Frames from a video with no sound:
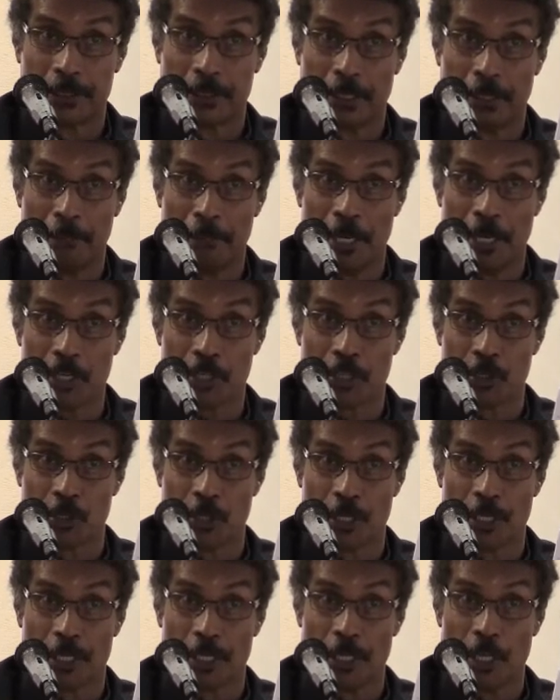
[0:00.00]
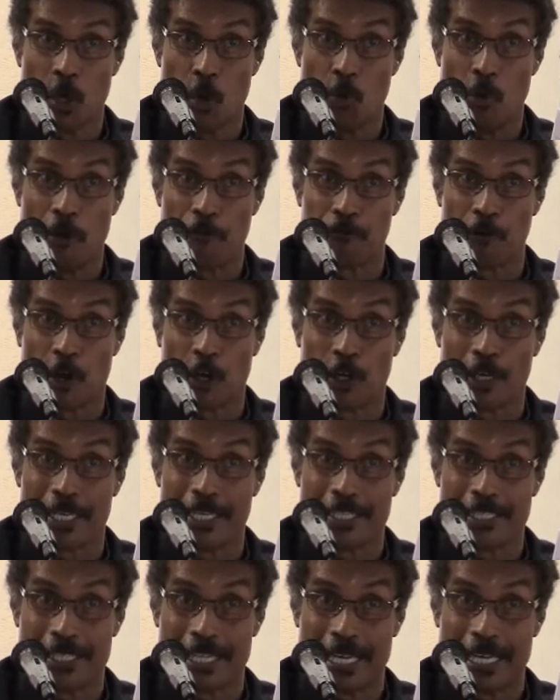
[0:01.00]
Make sure we follow
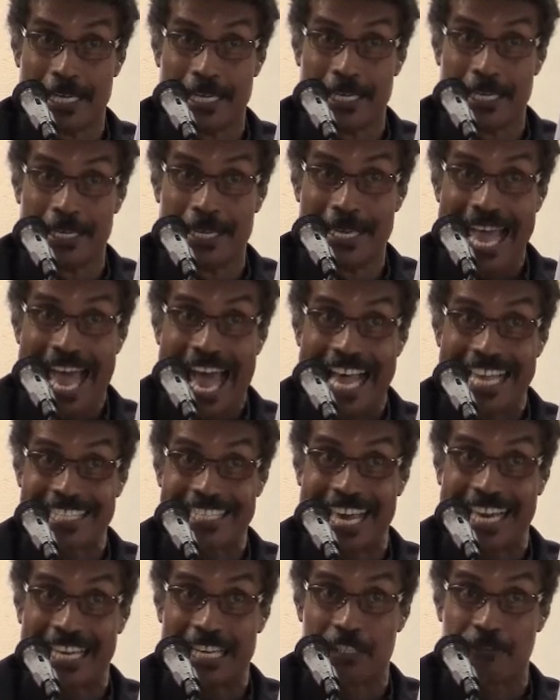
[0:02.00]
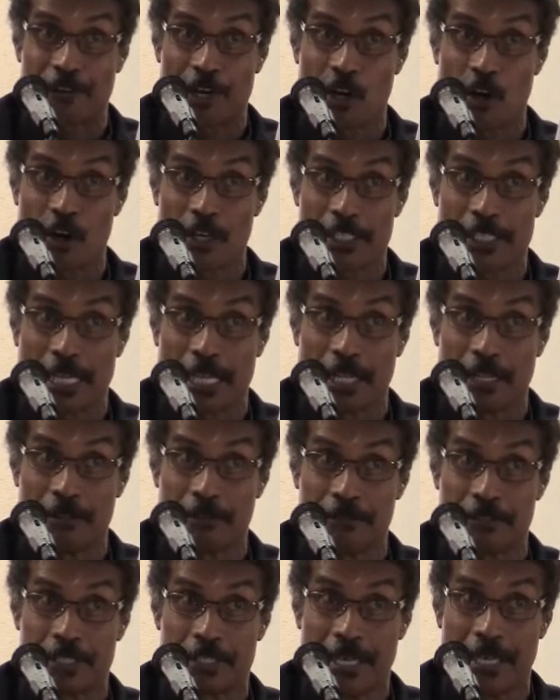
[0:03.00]
his line and satisfy
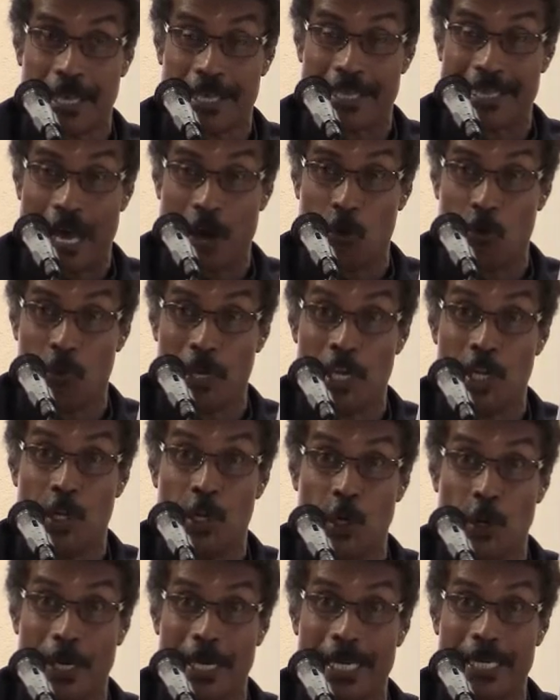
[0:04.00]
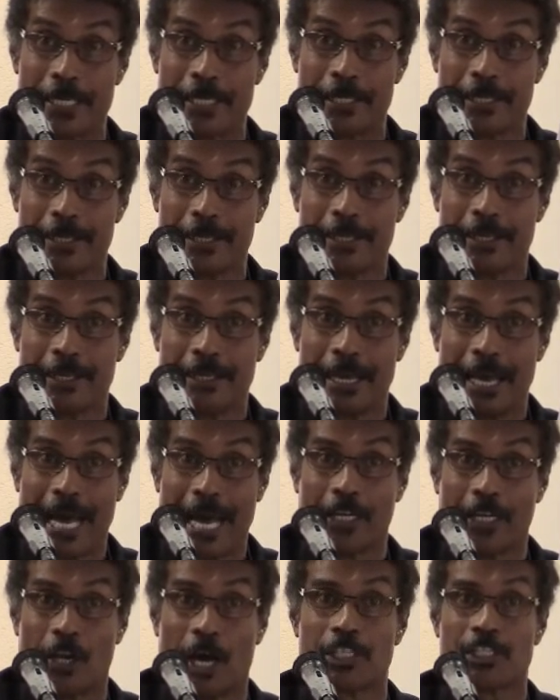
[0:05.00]
ourselves that we know it,
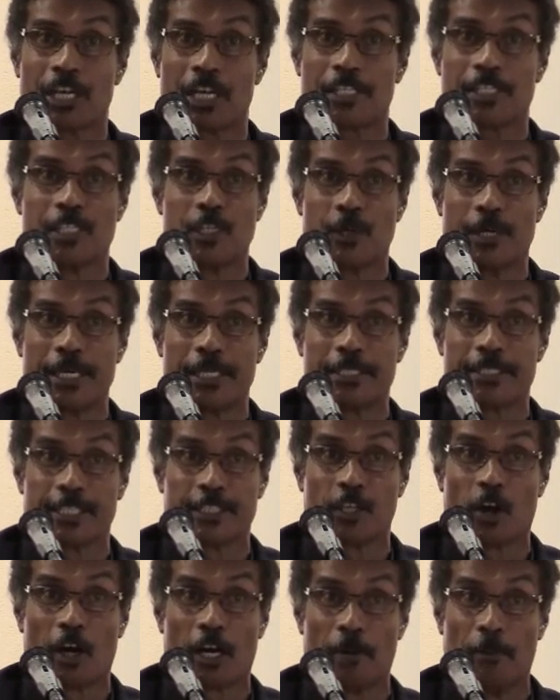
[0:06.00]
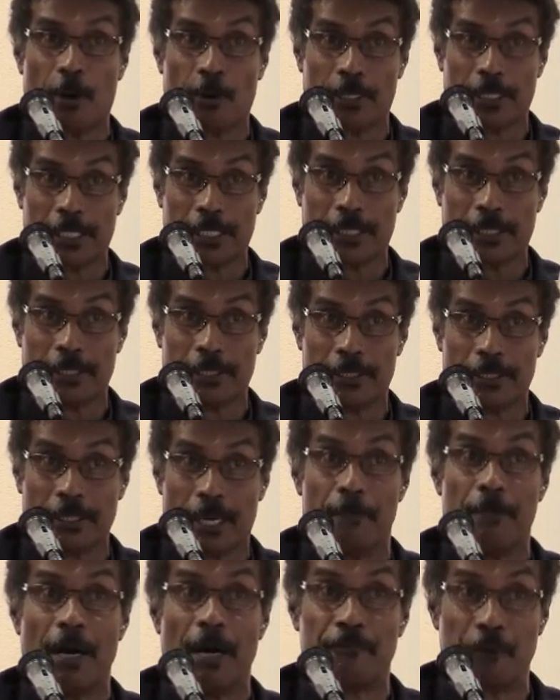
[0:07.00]
and not just know it to talk about it,
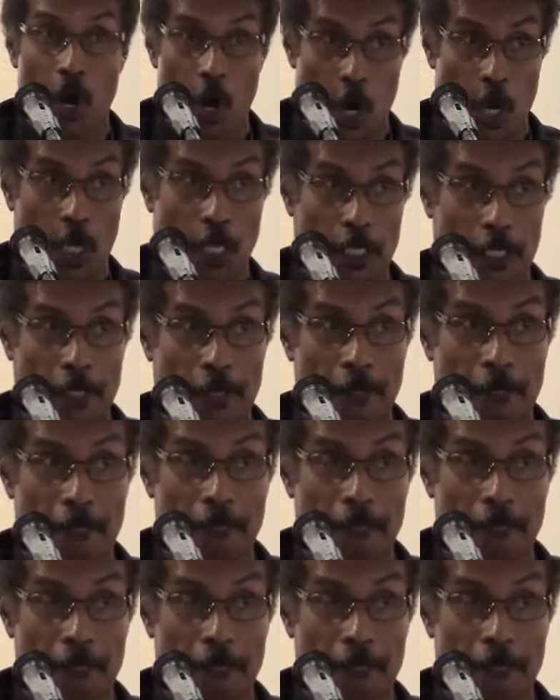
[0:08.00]
above all,